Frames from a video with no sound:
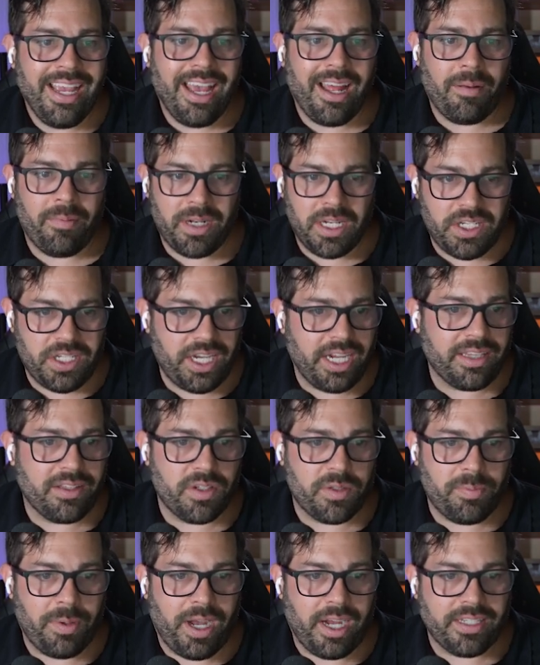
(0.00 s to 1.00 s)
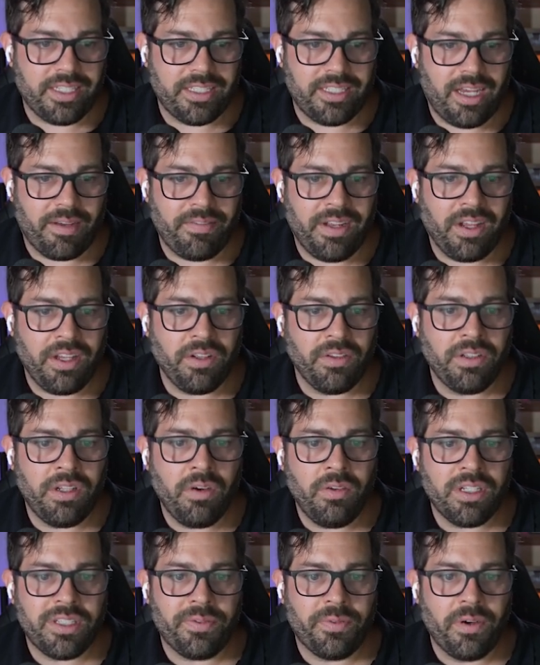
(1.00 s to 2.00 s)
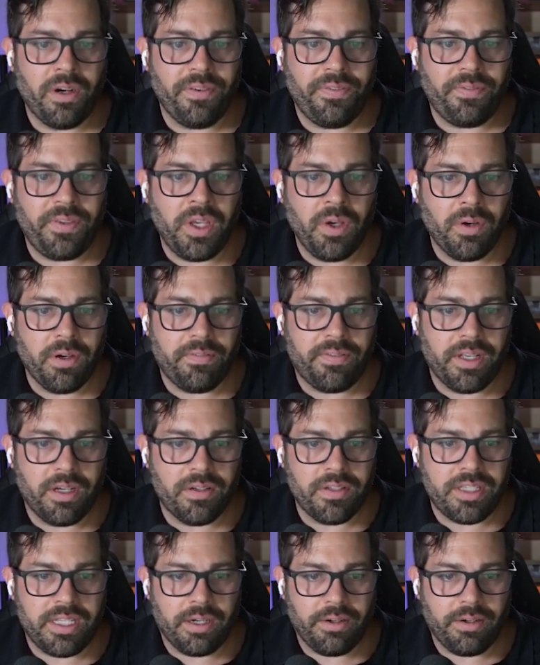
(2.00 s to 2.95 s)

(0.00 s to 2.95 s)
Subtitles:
and I'm going to check those boxes off. Now you'll notice for a few of those,